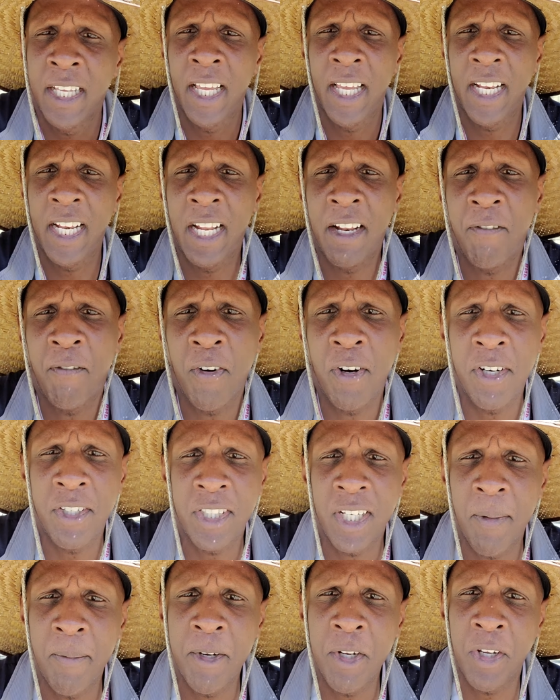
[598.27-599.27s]
And then for
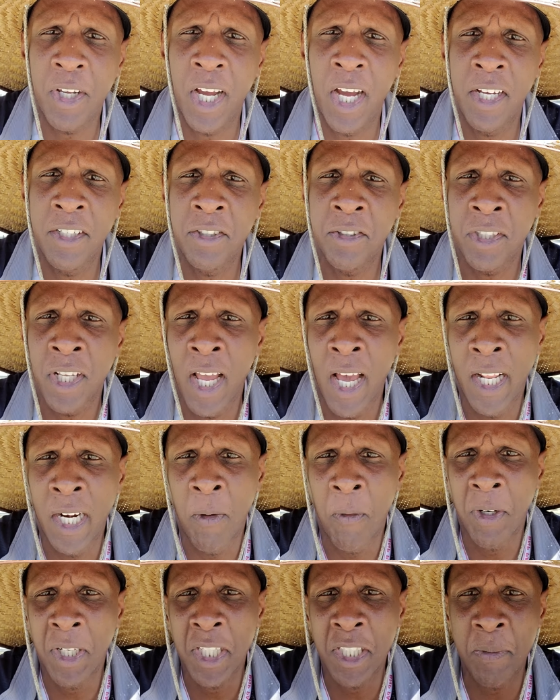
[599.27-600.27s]
some of you guys, you say, I
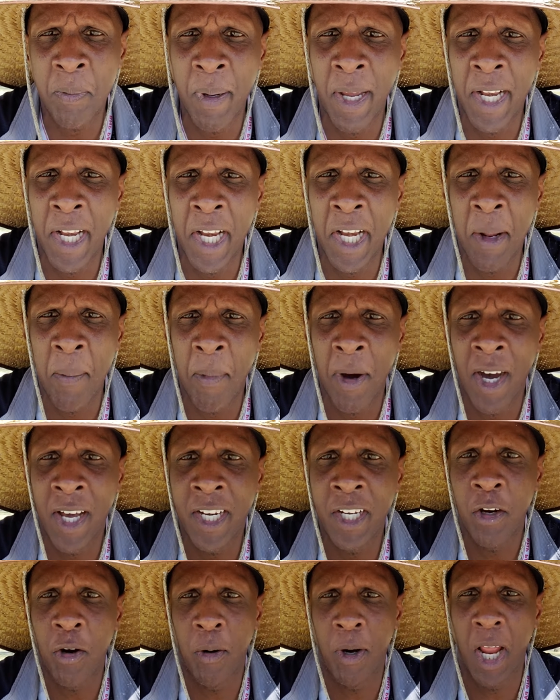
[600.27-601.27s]
don't want to spend any
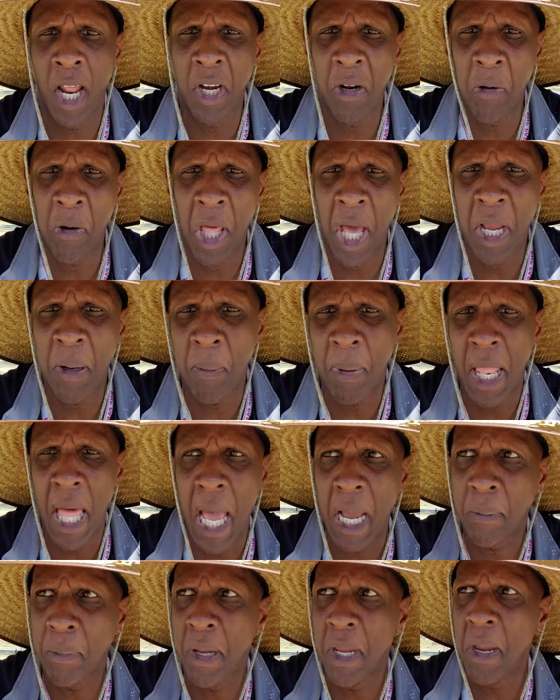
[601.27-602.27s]
money, or I don't like
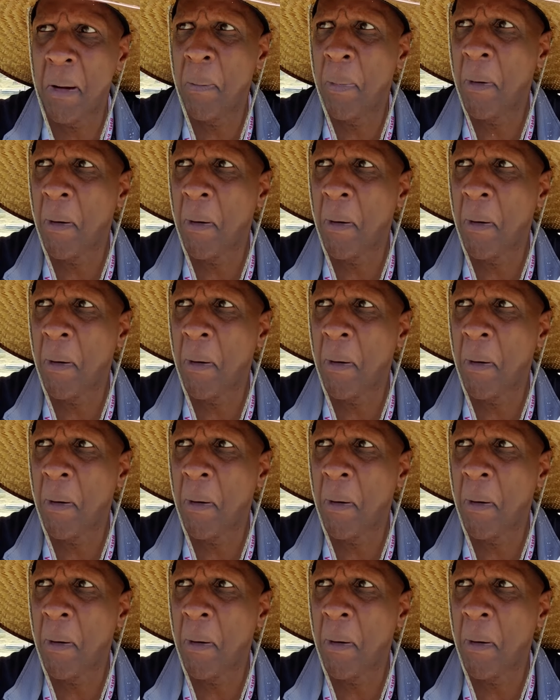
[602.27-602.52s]
black people,